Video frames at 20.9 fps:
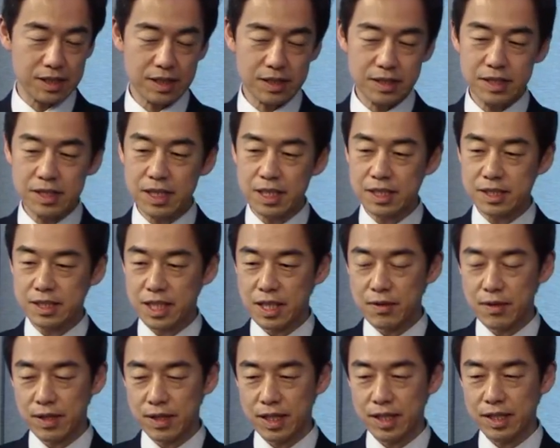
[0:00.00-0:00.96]
They, they
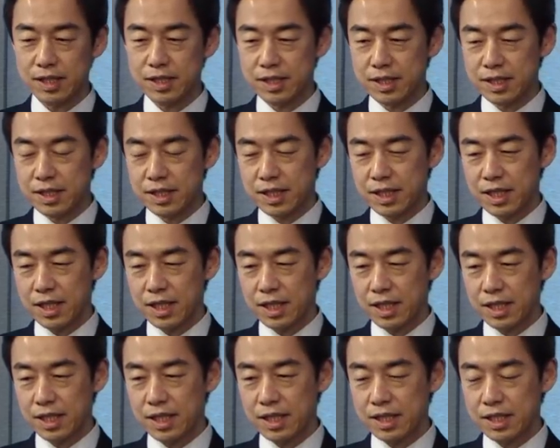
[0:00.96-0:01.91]
want to
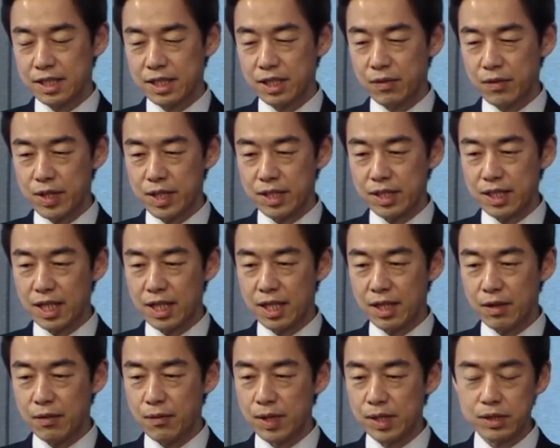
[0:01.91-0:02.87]
uh, in a way,
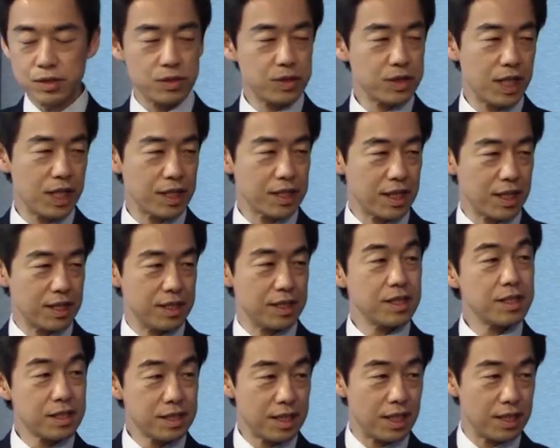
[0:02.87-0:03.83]
uh, want to take a
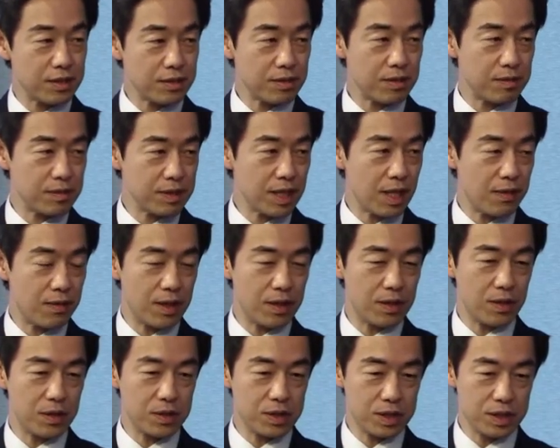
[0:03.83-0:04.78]
distance from Taiwan
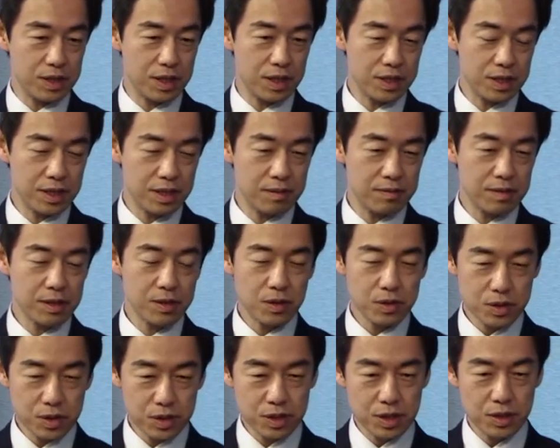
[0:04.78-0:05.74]
contingency
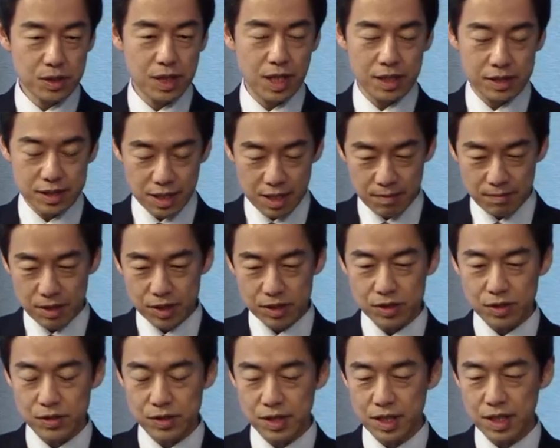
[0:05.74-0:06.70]
because still, as I
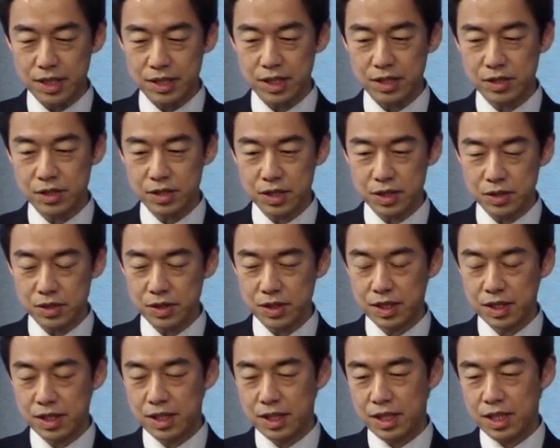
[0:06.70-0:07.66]
mentioned earlier, still
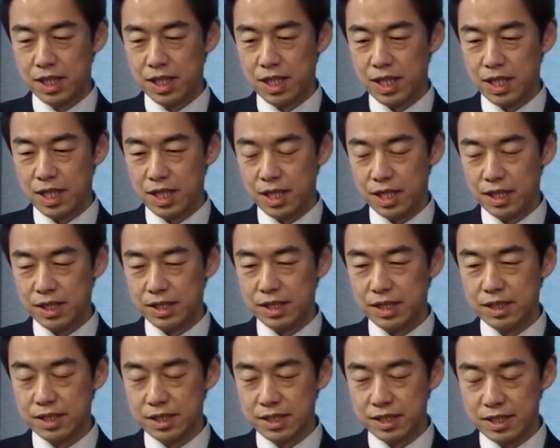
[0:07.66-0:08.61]
uh,
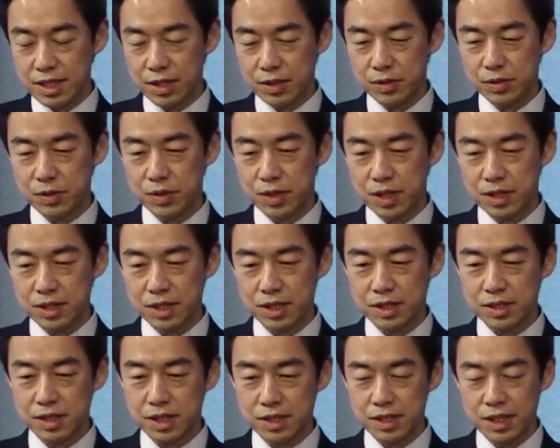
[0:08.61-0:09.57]
the South Koreans
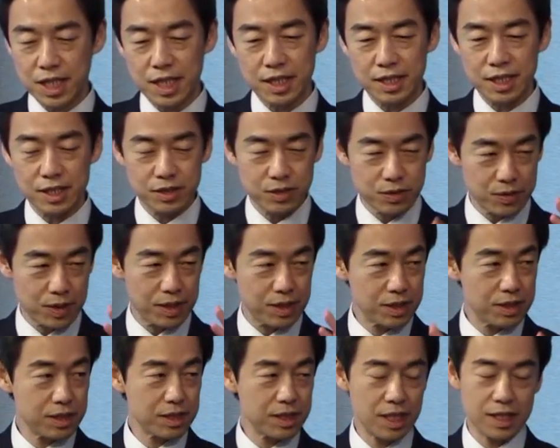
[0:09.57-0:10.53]
think the China
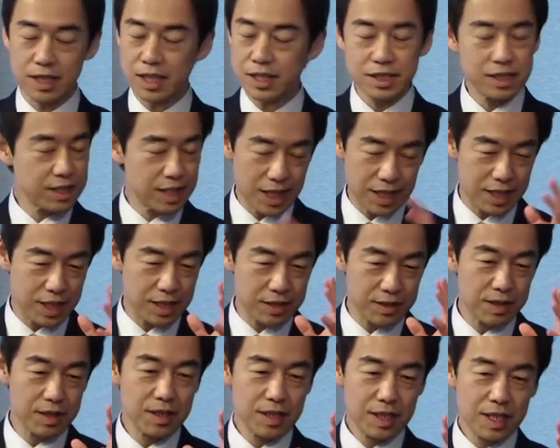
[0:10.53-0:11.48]
threat, China's, China's
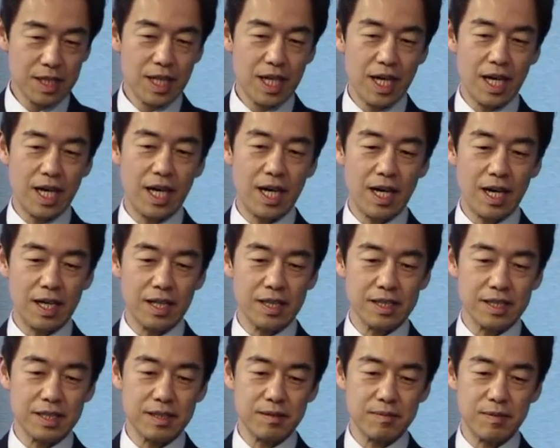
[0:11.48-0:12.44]
uh,
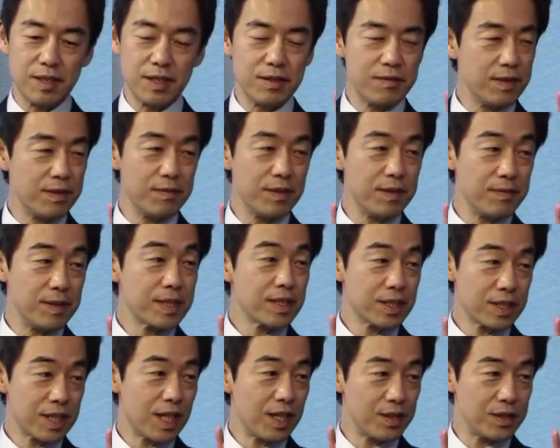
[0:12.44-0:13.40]
the very, very big
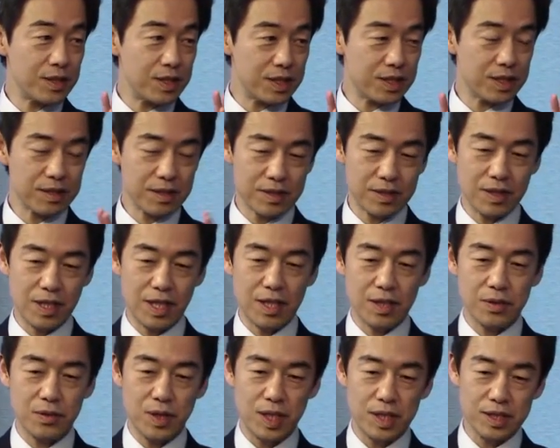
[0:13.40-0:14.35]
shadow is uh,
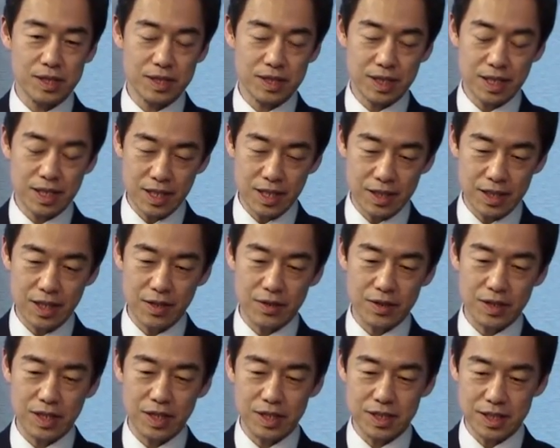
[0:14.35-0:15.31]
quite, how
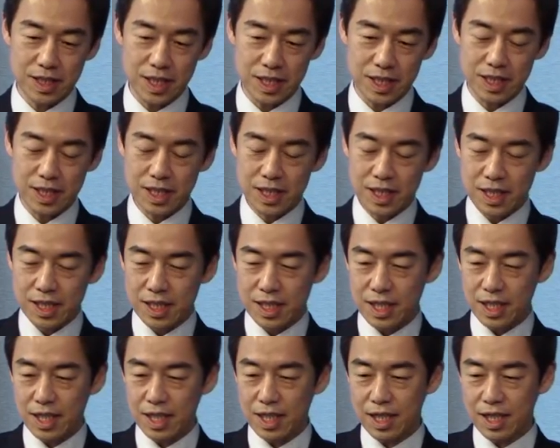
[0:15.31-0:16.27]
can I say,
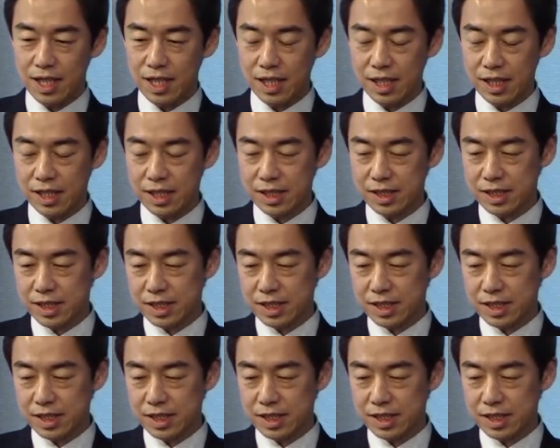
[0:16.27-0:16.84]
uh,